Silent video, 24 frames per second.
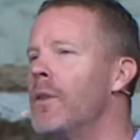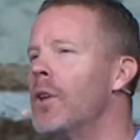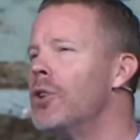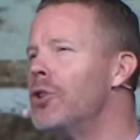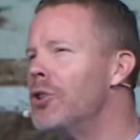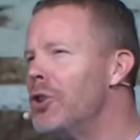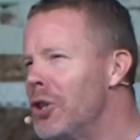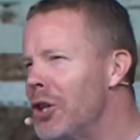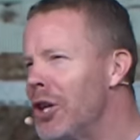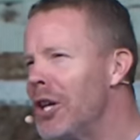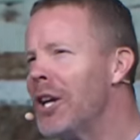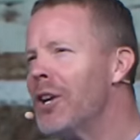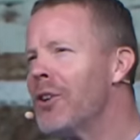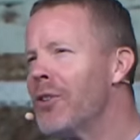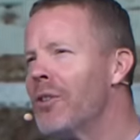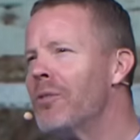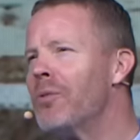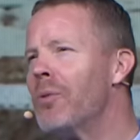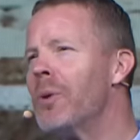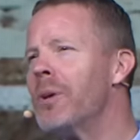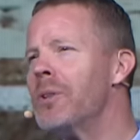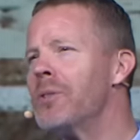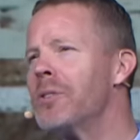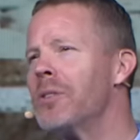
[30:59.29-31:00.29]
Do you hear the
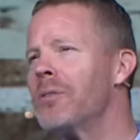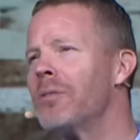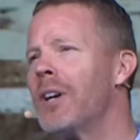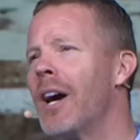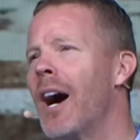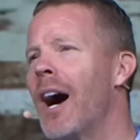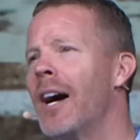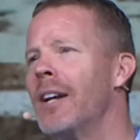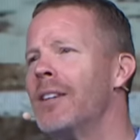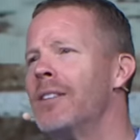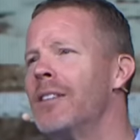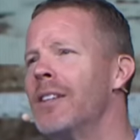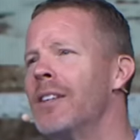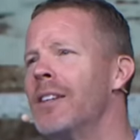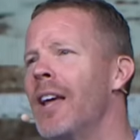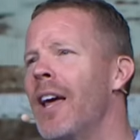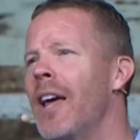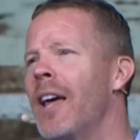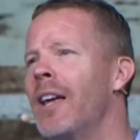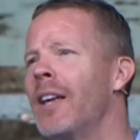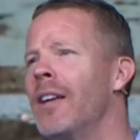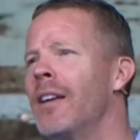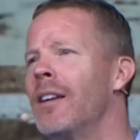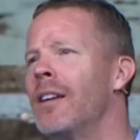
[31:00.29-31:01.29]
voice of God
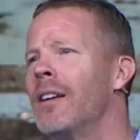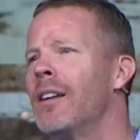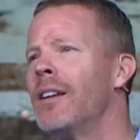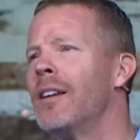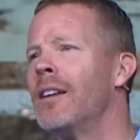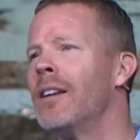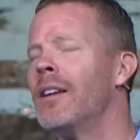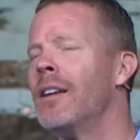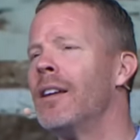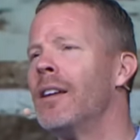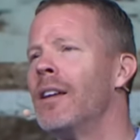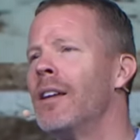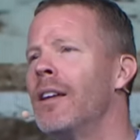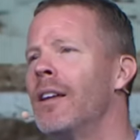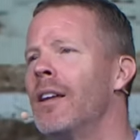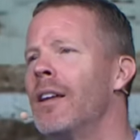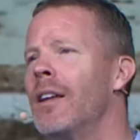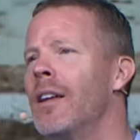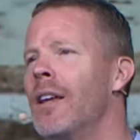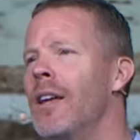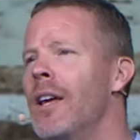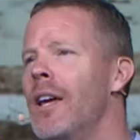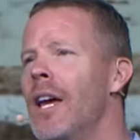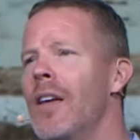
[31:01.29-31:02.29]
today?
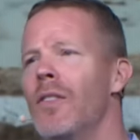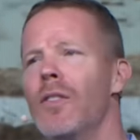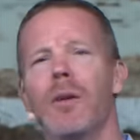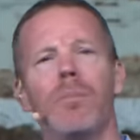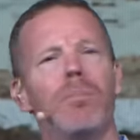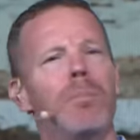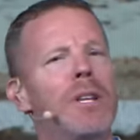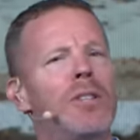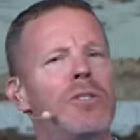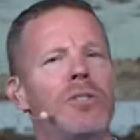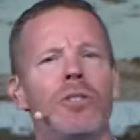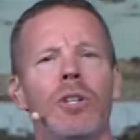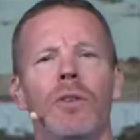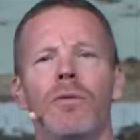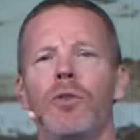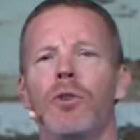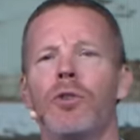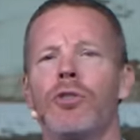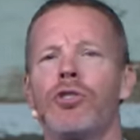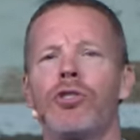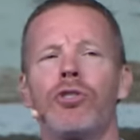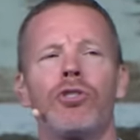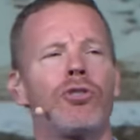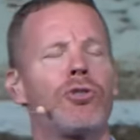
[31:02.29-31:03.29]
in the midst of your
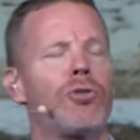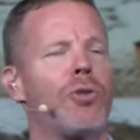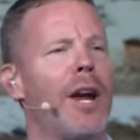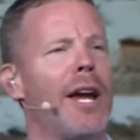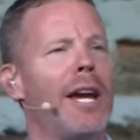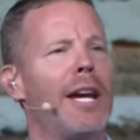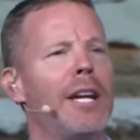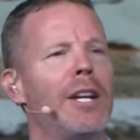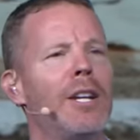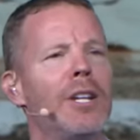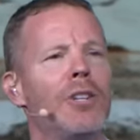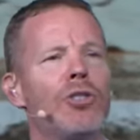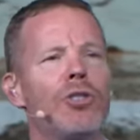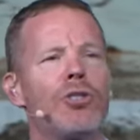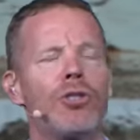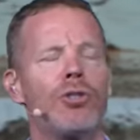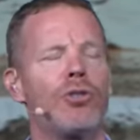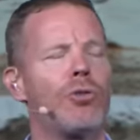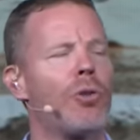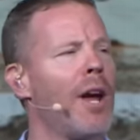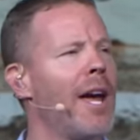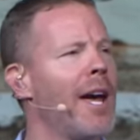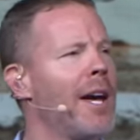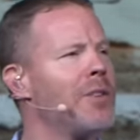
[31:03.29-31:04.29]
strain and
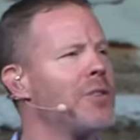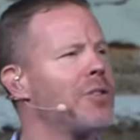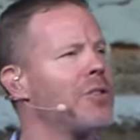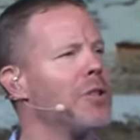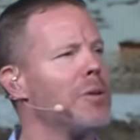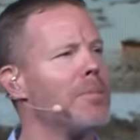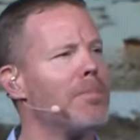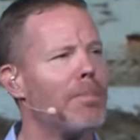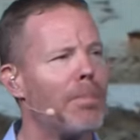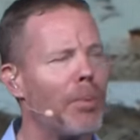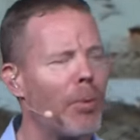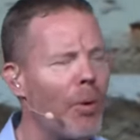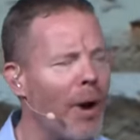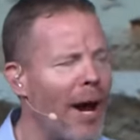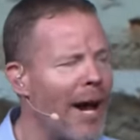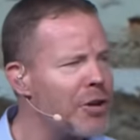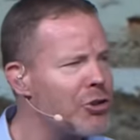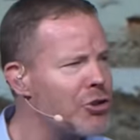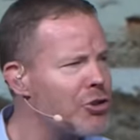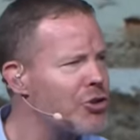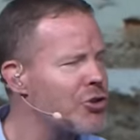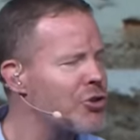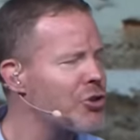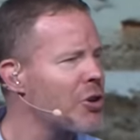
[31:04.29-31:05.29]
stress and
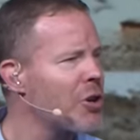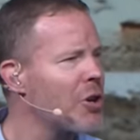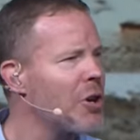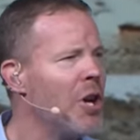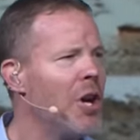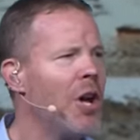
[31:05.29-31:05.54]
pressure